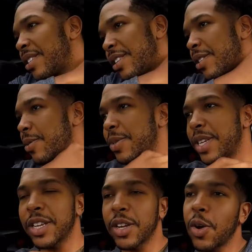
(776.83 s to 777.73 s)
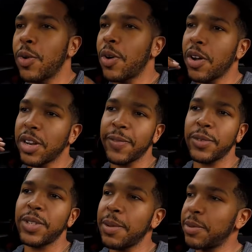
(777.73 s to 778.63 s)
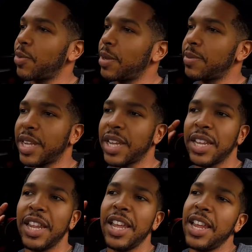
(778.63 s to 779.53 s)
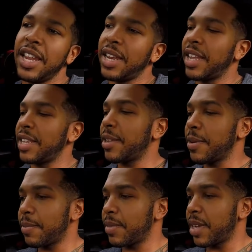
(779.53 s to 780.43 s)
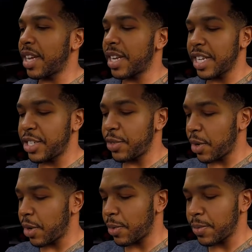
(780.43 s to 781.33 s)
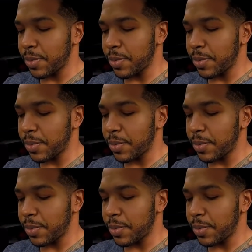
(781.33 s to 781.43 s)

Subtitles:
you know what I'm saying, go on Infotainment's website, let them let you know